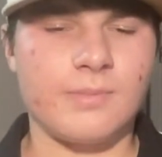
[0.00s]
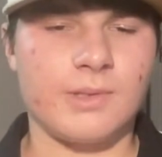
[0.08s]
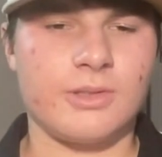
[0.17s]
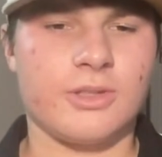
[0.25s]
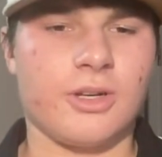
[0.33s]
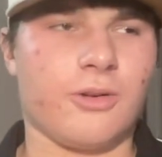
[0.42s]

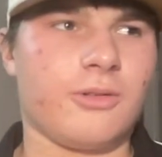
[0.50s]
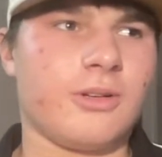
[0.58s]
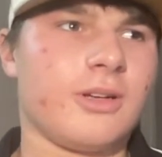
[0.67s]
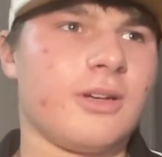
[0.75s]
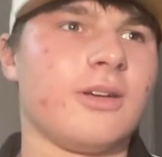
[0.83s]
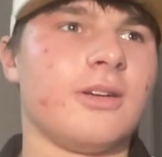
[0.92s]
so
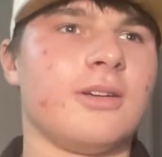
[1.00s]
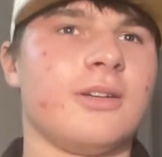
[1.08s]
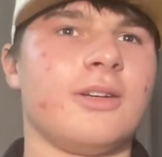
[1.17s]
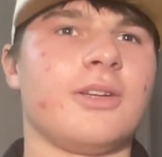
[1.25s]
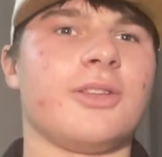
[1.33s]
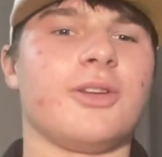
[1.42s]

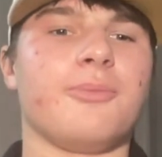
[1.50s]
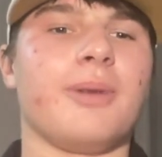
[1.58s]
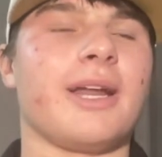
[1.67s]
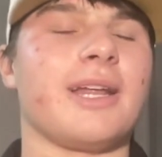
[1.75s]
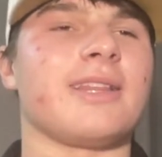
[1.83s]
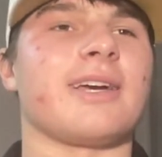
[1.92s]
they're
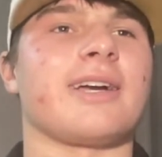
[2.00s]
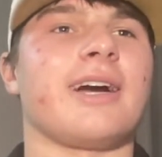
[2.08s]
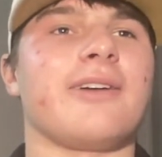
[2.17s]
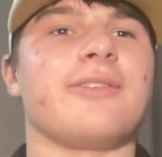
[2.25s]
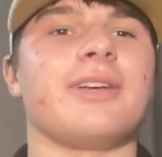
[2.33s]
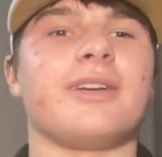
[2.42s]
betting that
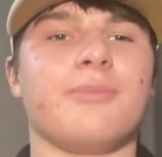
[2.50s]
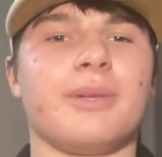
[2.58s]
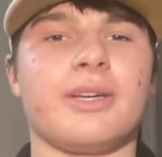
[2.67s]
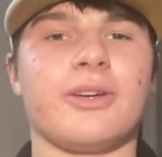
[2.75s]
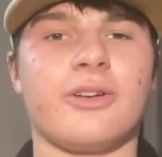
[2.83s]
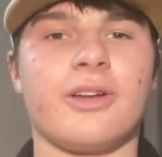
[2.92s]
Kyrie can
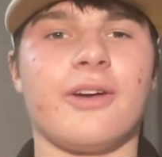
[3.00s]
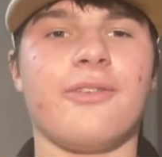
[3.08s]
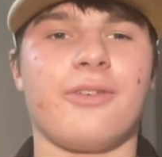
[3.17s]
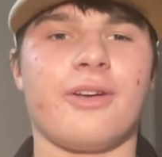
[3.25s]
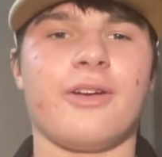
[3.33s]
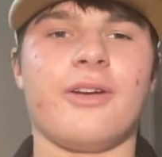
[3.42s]
be good
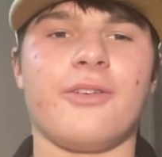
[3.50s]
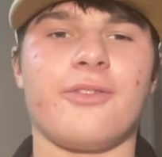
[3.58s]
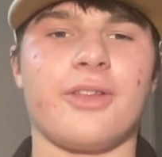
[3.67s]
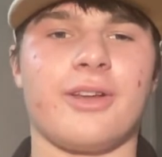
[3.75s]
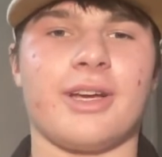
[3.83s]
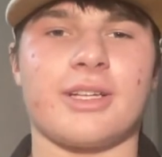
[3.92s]
enough
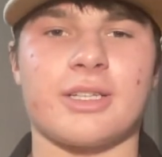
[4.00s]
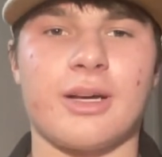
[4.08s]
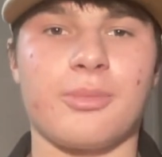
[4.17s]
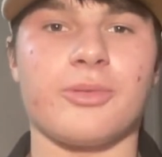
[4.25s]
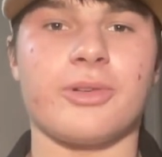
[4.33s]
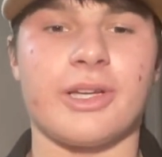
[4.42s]
for the next
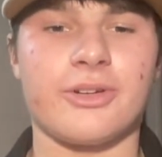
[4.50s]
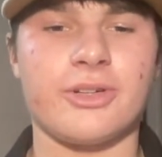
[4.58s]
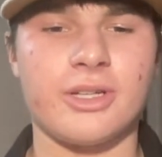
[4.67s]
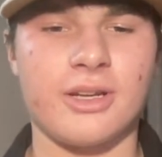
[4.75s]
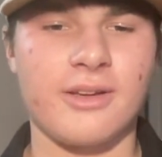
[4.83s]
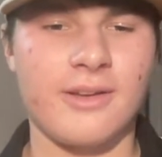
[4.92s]
couple of
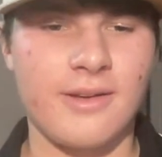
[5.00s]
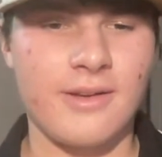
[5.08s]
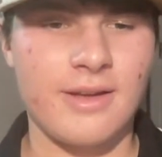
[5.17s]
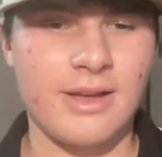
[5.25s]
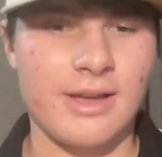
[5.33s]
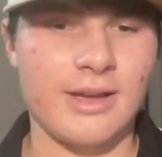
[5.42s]
years
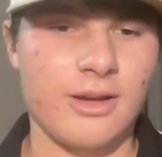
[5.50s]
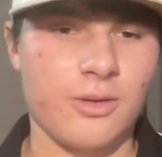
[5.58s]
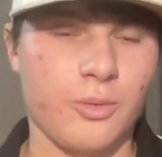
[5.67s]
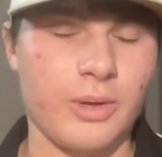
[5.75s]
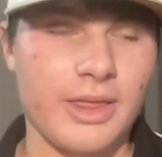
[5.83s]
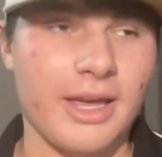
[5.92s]

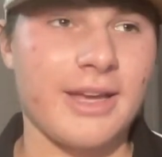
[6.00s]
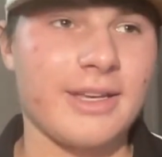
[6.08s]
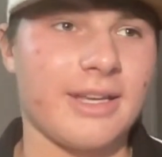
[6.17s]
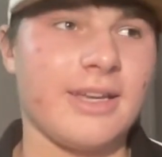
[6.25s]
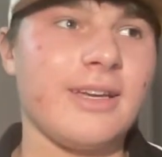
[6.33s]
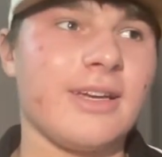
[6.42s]
with
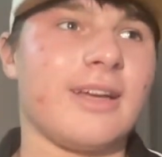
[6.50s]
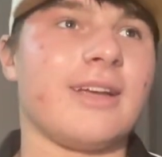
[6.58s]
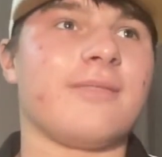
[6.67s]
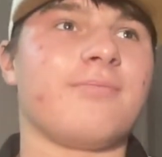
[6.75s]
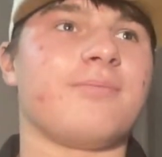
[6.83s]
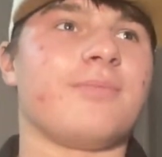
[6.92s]
AD,
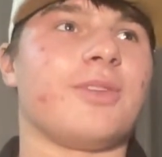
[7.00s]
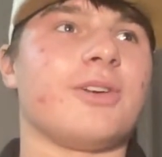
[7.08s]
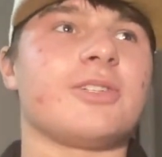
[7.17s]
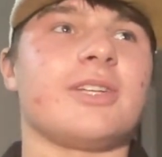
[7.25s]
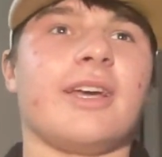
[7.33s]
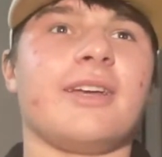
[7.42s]
and
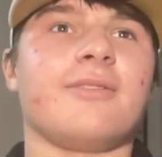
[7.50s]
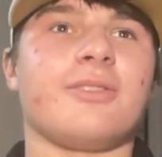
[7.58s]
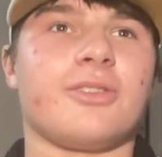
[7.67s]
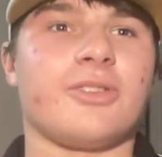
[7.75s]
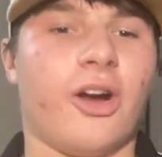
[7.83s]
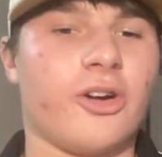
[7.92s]
they're
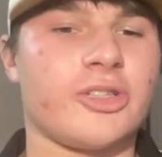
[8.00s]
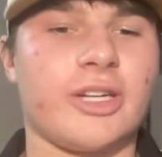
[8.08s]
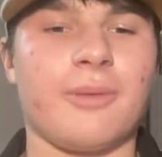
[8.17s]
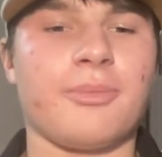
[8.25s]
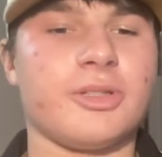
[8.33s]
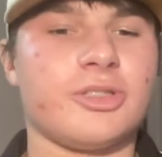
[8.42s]
saying our
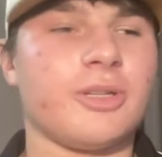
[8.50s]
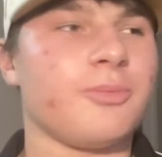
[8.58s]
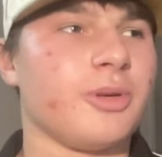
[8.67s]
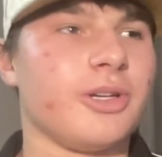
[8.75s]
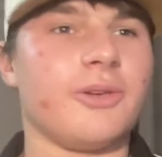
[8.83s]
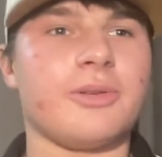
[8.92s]

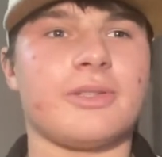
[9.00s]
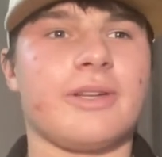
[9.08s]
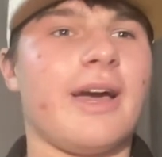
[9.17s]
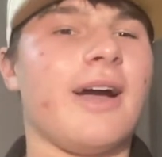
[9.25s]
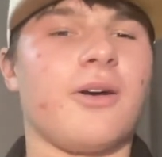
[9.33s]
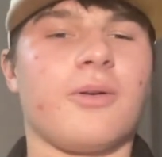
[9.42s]
championship window is
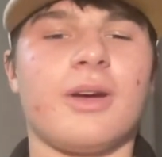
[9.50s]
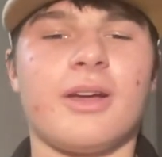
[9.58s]
now.